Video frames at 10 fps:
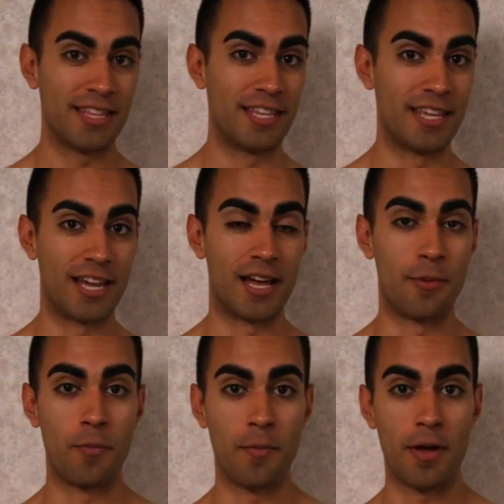
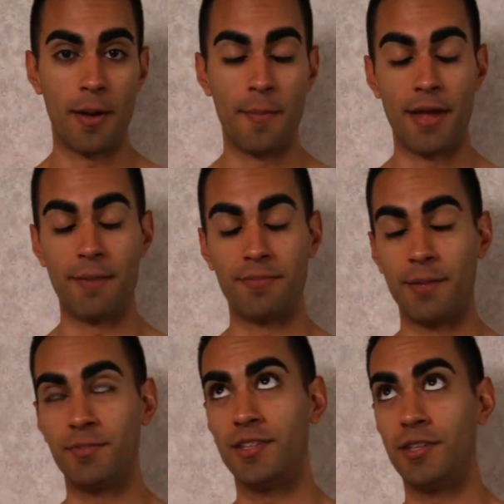The
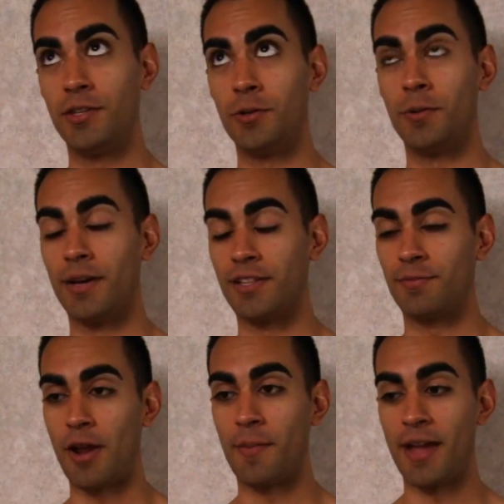MCU
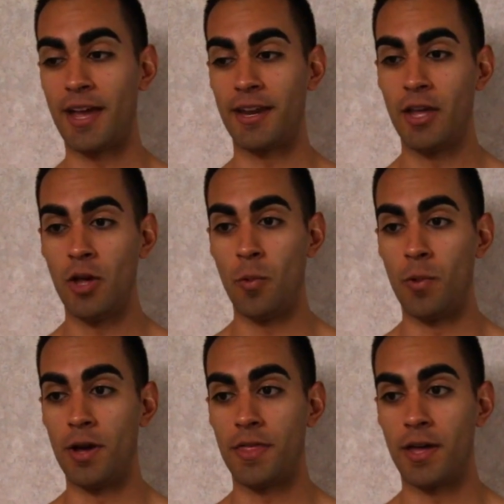Spider-Man
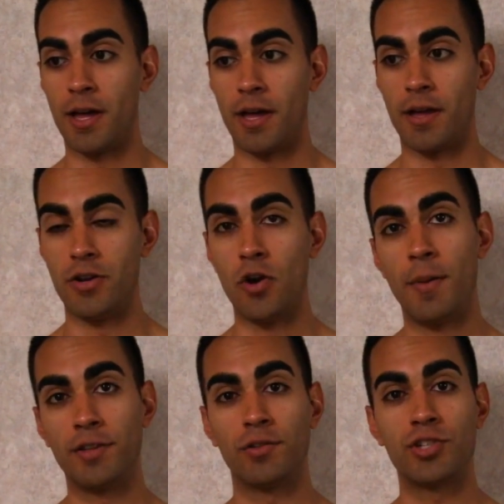with no
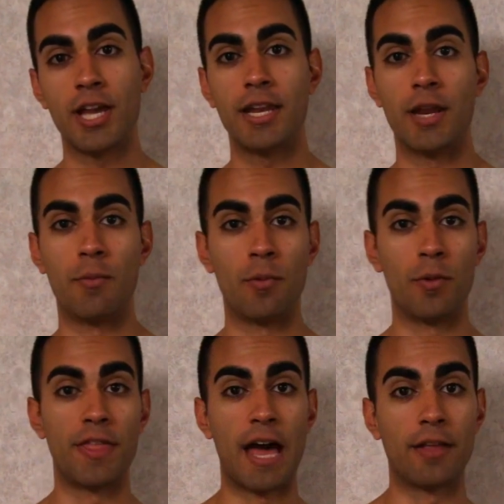muscle shade, and one
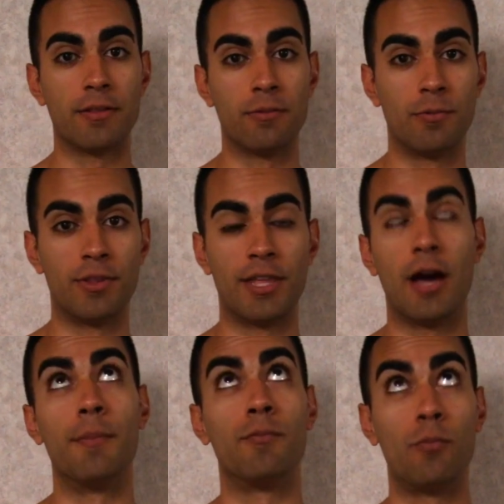
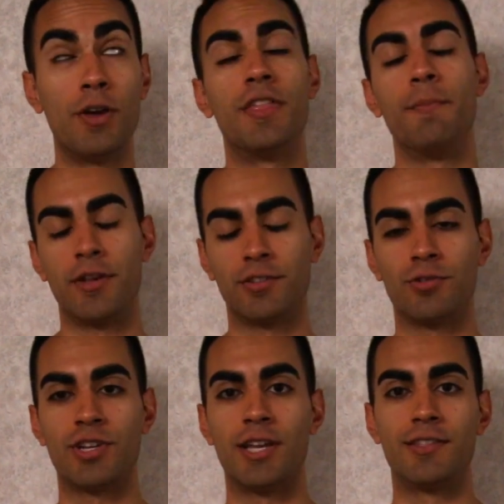with the muscle
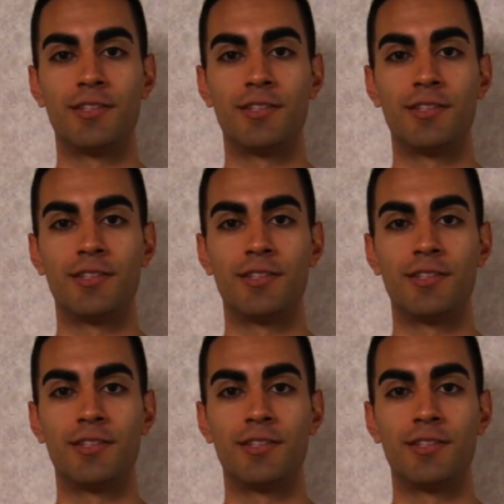shade.